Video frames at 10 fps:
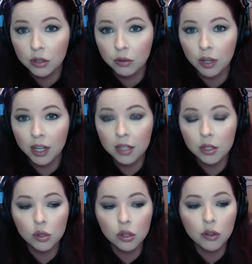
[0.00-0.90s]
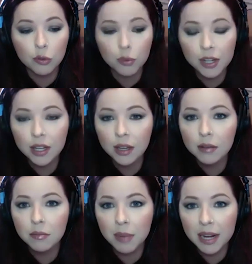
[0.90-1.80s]
Okay, so those are the three
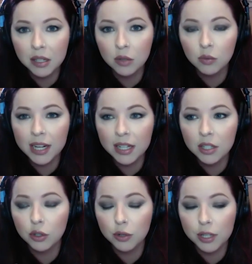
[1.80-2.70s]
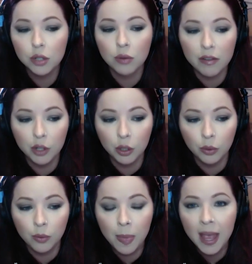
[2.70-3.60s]
basic ways to increase your revenue.
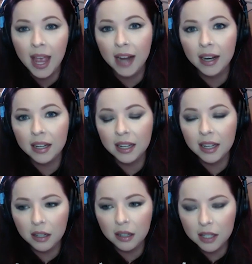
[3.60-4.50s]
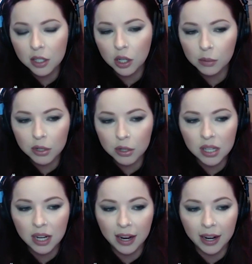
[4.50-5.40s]
And in, in an e-commerce
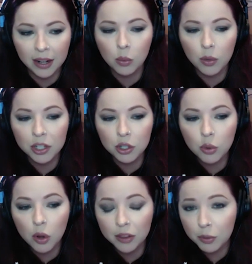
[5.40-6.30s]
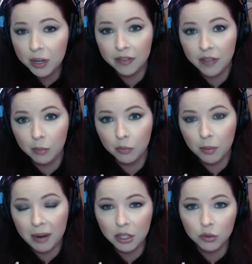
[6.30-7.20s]
setting, we can do all three of them. We
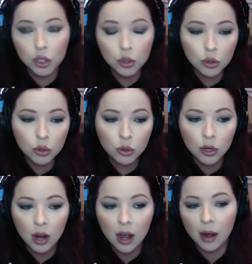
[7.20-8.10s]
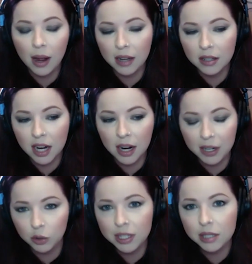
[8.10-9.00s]
might do two, uh, at
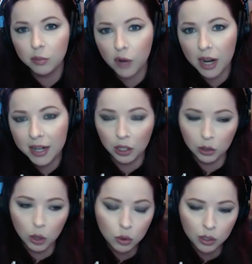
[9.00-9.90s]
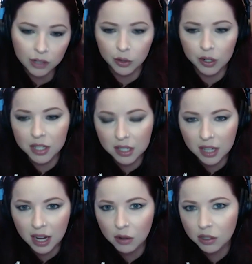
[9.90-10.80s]
times increase a price or lower it for a
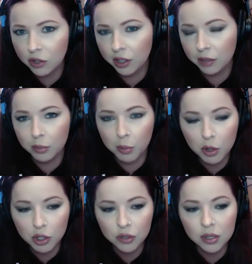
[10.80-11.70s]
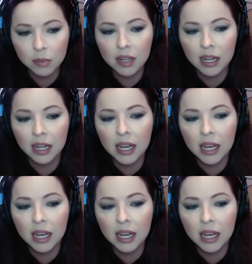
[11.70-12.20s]
discount during a promotion or something.